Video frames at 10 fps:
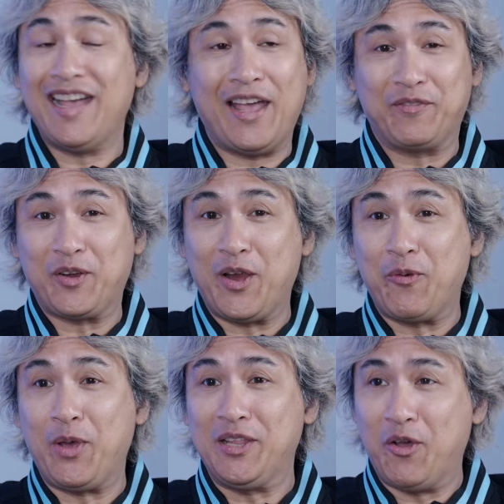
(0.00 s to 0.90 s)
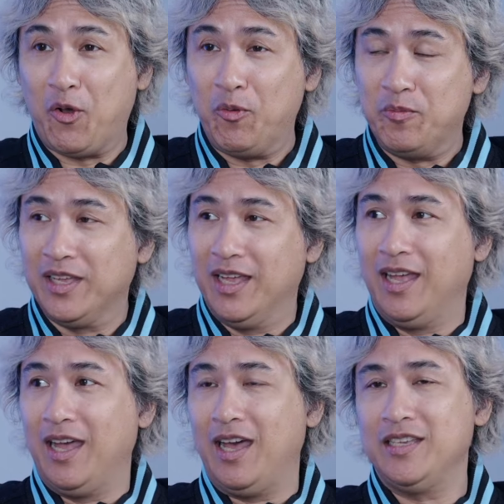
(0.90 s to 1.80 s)
After I went home,
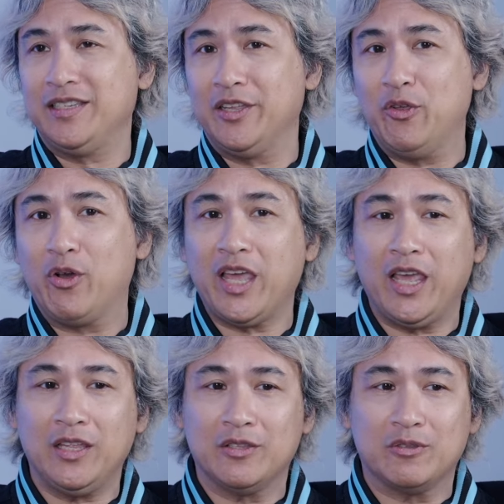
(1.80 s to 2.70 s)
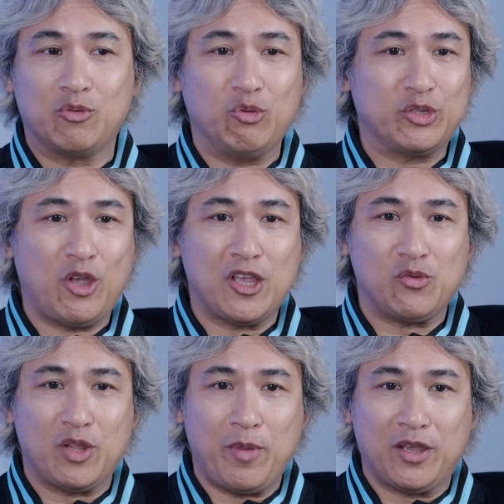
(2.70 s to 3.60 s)
I said, okay, 2 songs.
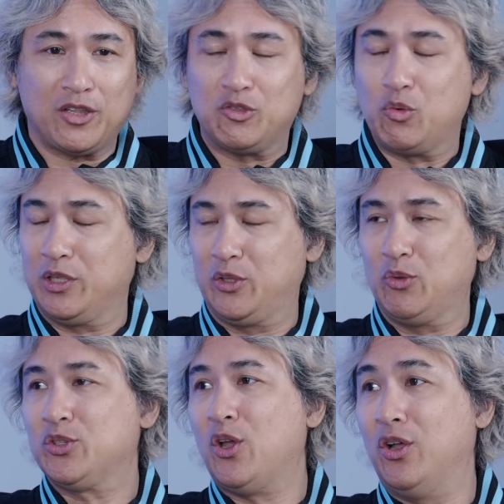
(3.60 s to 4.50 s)
What am I gonna do with 2 songs?